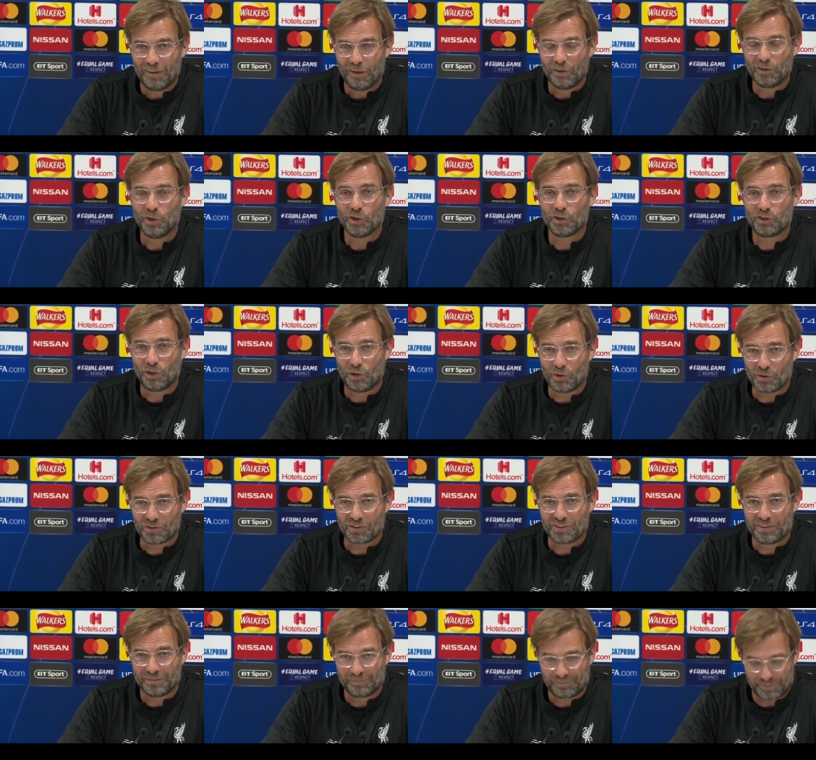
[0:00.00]
on your
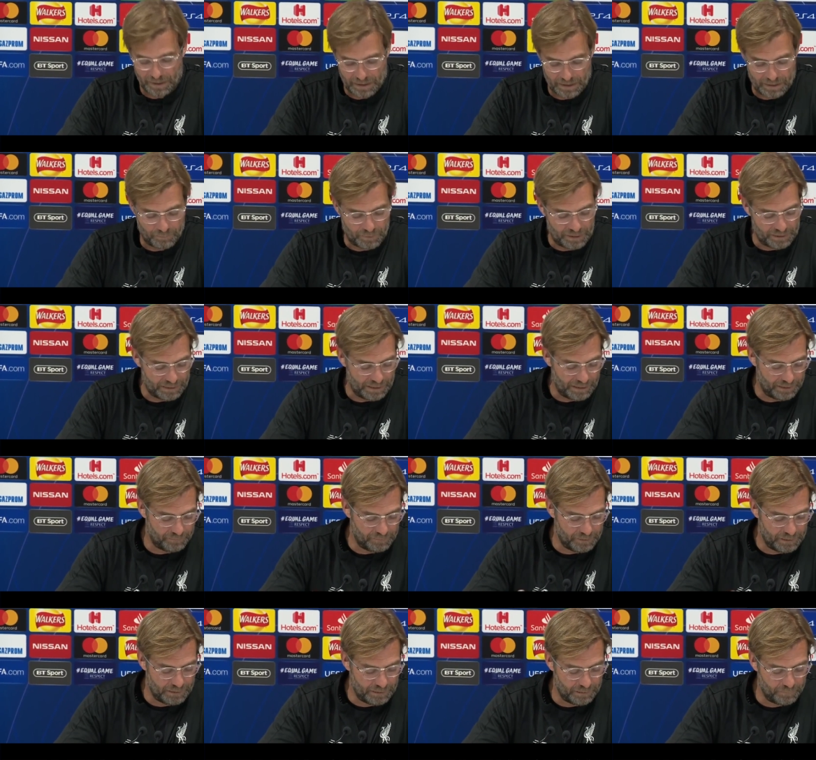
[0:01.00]
toes. Um, and
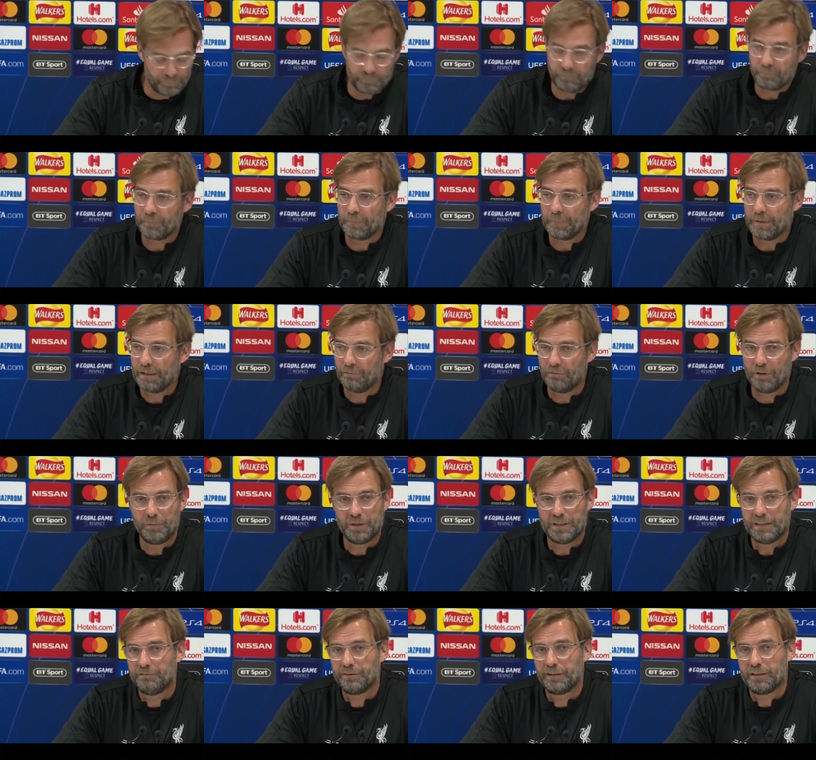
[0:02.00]
then um, it will
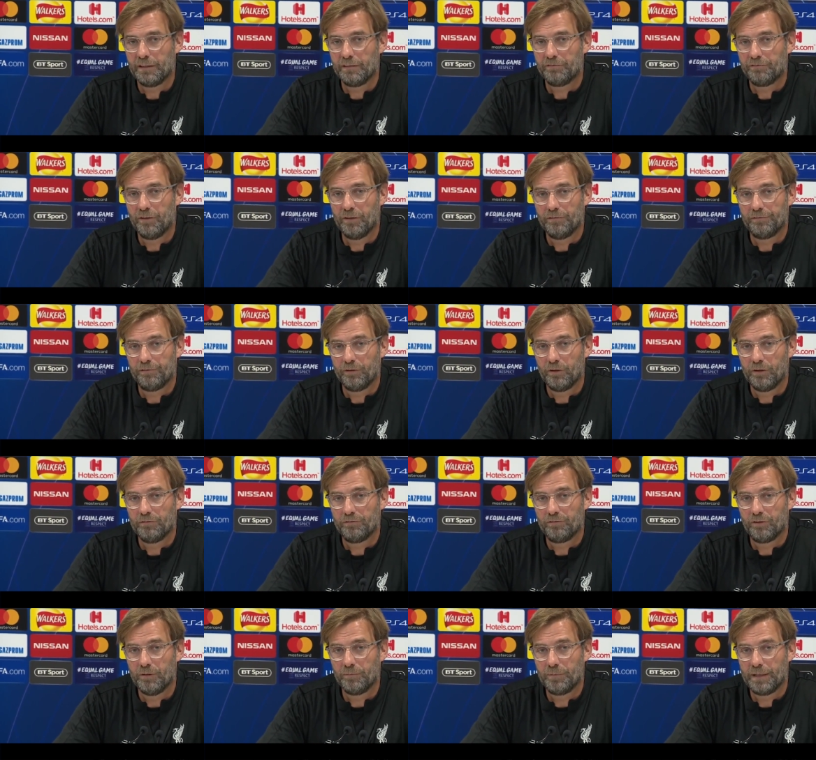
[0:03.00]
be difficult for, for,
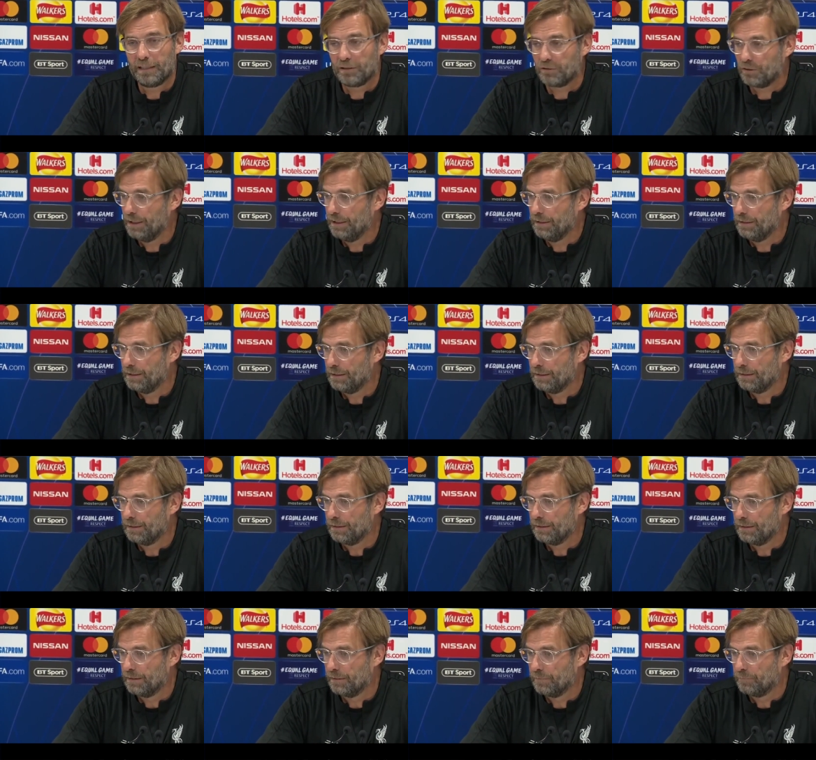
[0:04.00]
for Belgrade, and
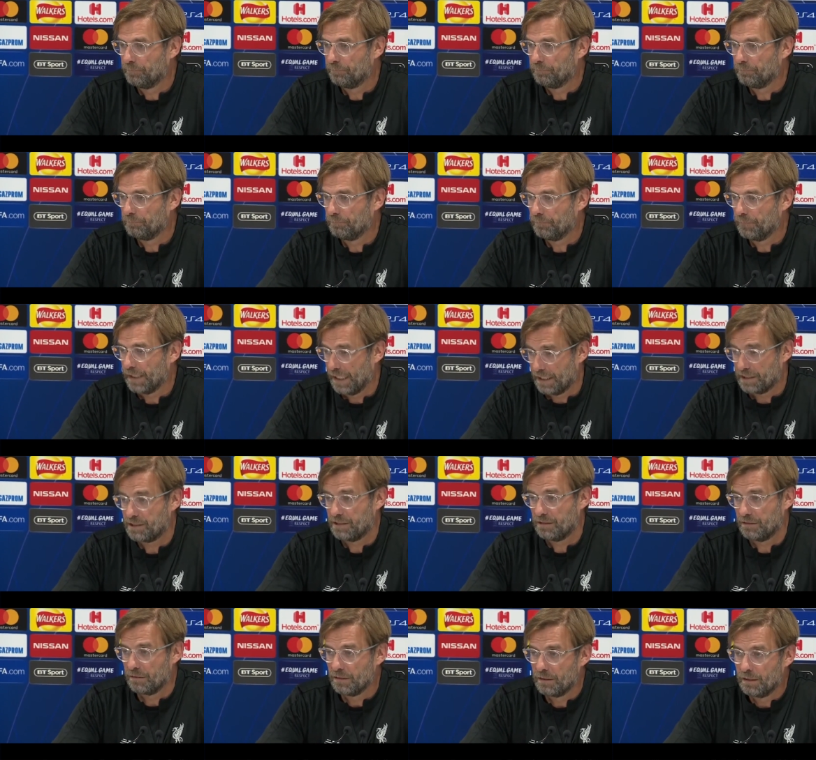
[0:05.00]
um,
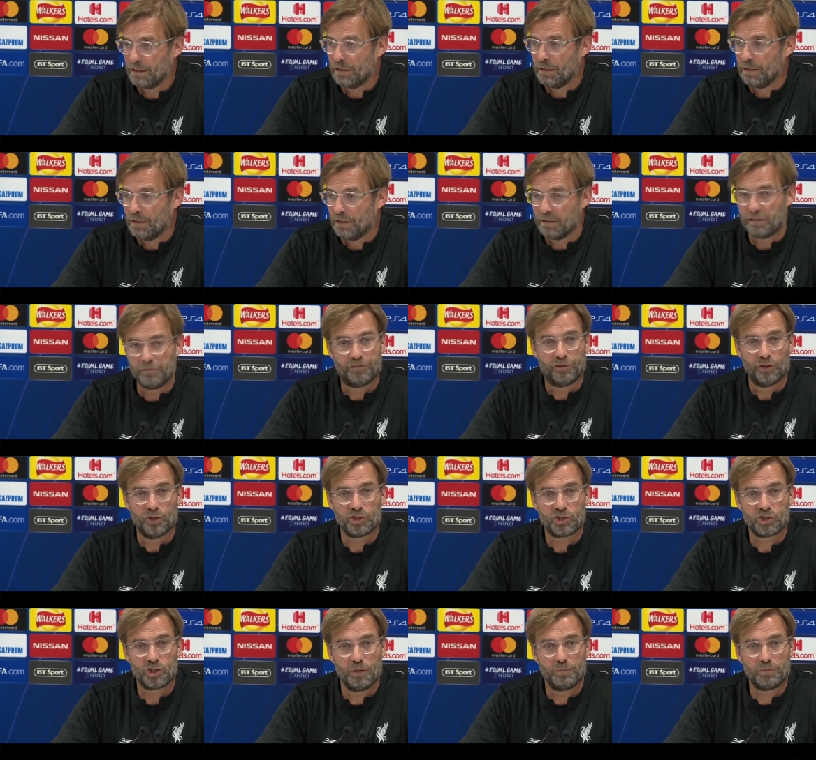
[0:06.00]
that's the
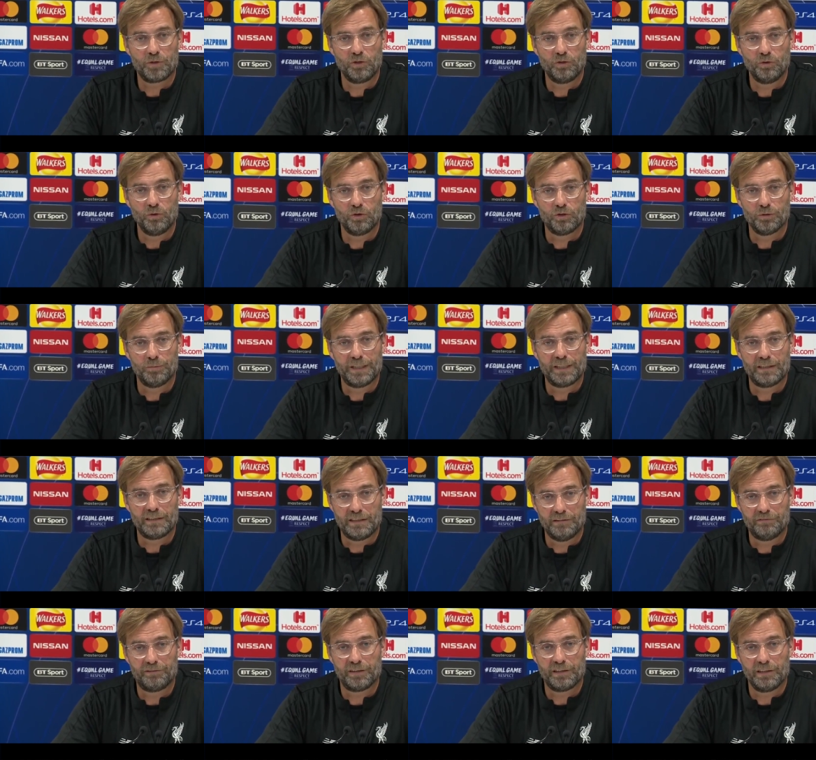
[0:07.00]
first job to do to make it
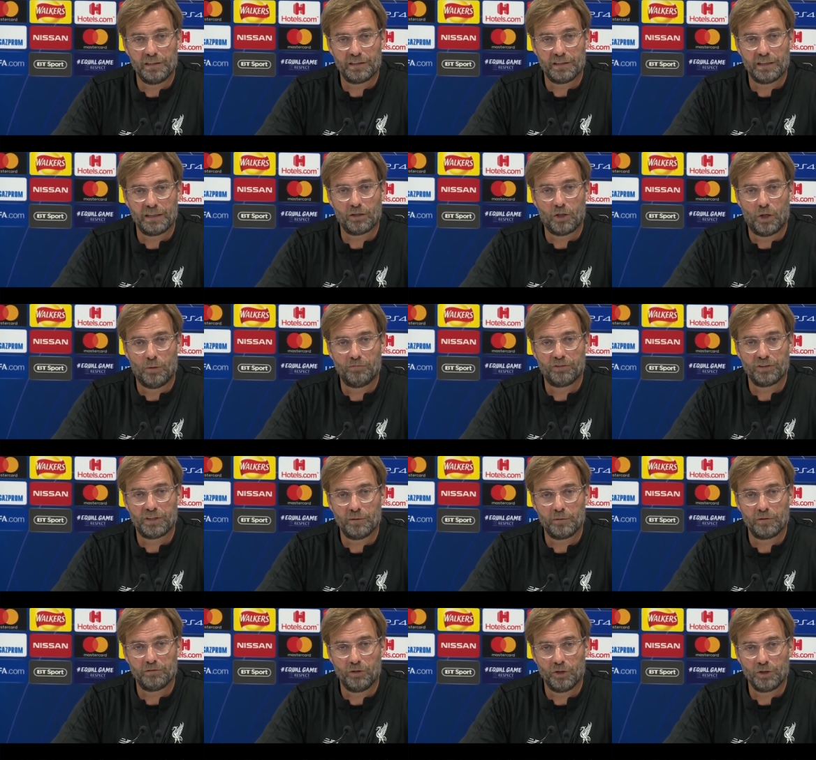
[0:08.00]
difficult and
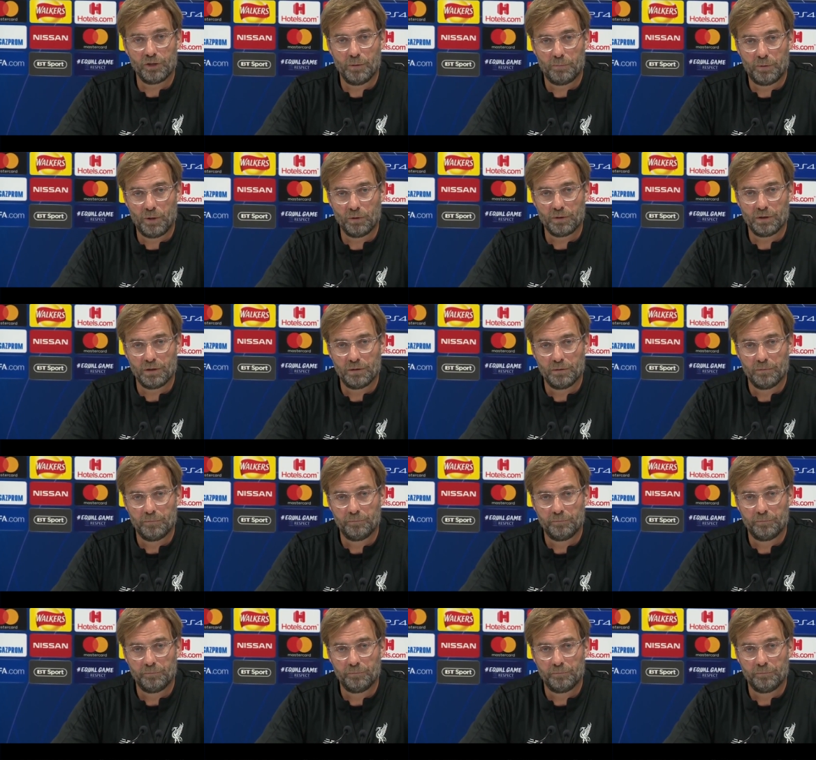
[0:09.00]
uncomfortable for the opponent.